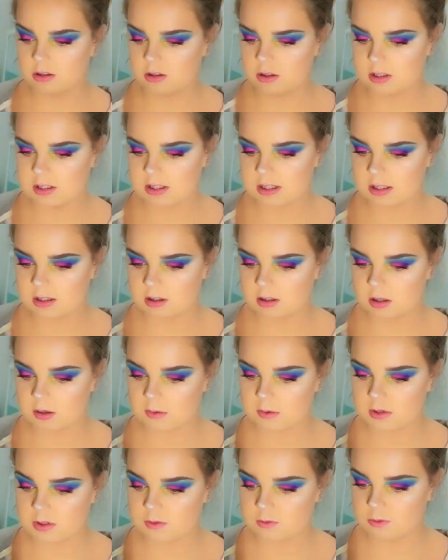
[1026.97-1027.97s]
don't exactly know
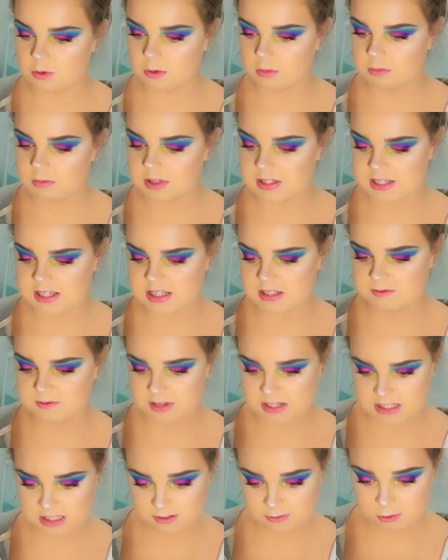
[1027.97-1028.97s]
where it's from. It says
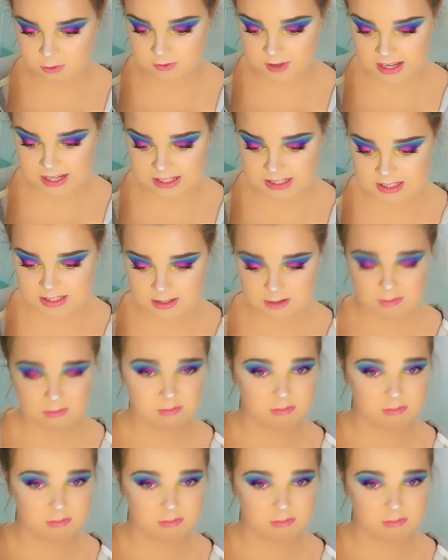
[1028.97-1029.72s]
Festival Face.